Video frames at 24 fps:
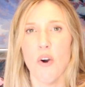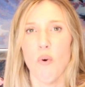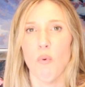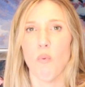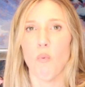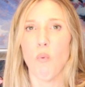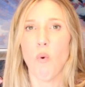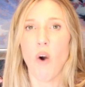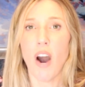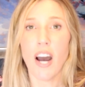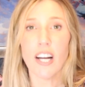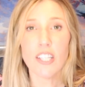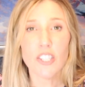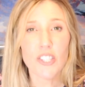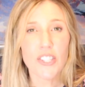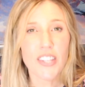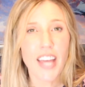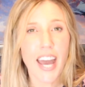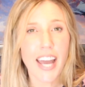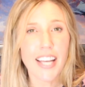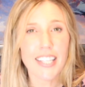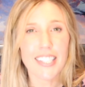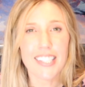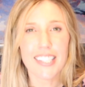Watch
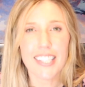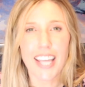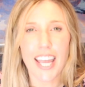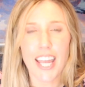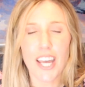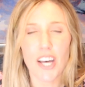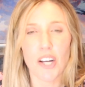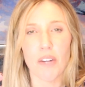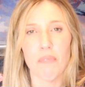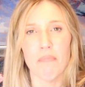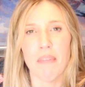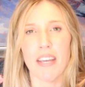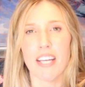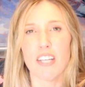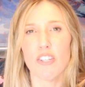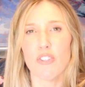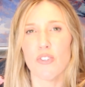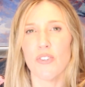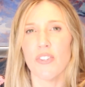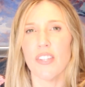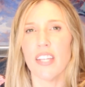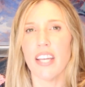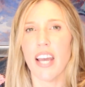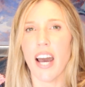that scale. Make
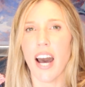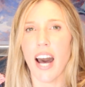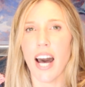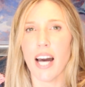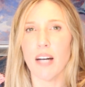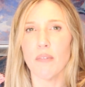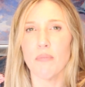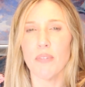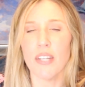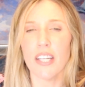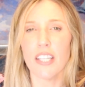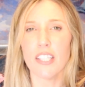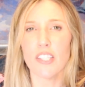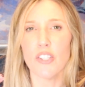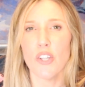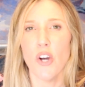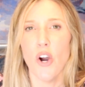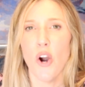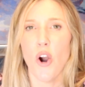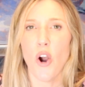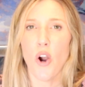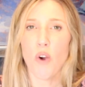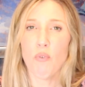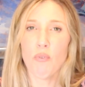sure the objects
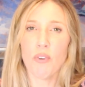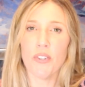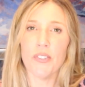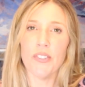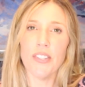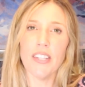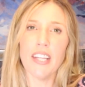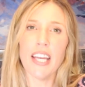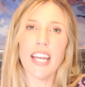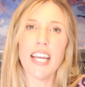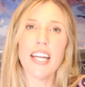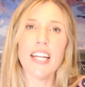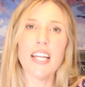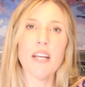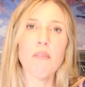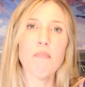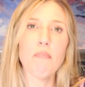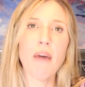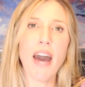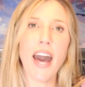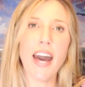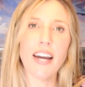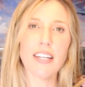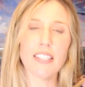are relating
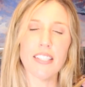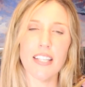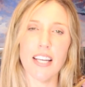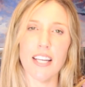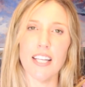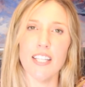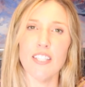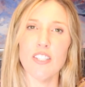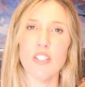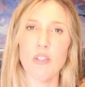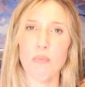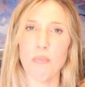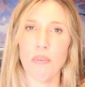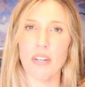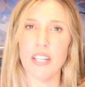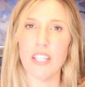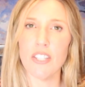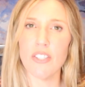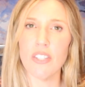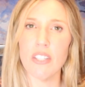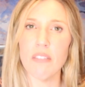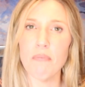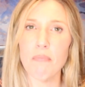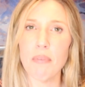back to that
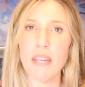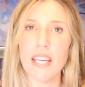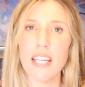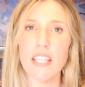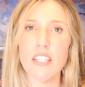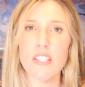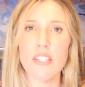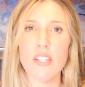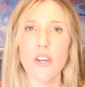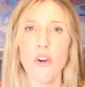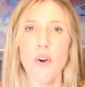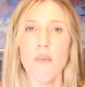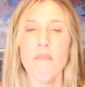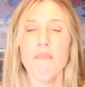inspiration piece